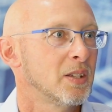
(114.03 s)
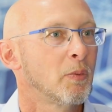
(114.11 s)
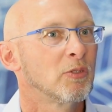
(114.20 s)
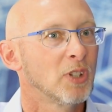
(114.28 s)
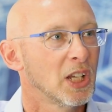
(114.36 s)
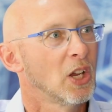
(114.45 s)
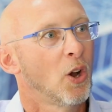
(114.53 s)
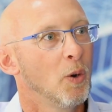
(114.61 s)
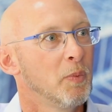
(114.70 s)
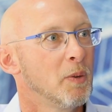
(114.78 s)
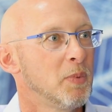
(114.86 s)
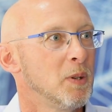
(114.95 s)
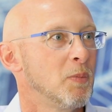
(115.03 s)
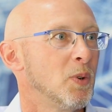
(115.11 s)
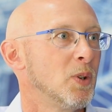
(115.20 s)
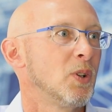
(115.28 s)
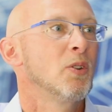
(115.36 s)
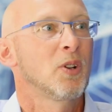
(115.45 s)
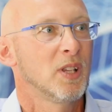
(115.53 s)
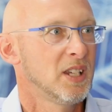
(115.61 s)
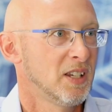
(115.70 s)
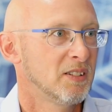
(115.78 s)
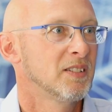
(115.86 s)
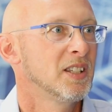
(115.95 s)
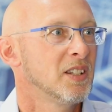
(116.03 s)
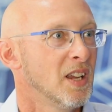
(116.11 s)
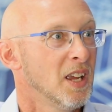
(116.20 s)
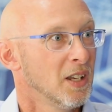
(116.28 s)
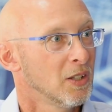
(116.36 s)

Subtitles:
And we really hope that people locally here in the